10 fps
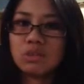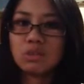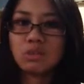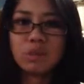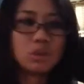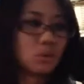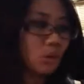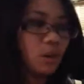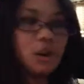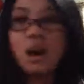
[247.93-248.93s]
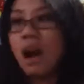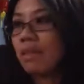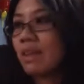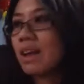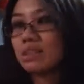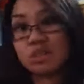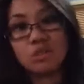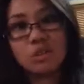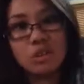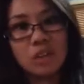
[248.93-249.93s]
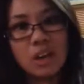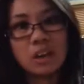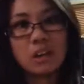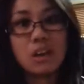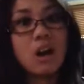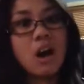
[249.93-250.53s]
So, there you go. And that is $2.80.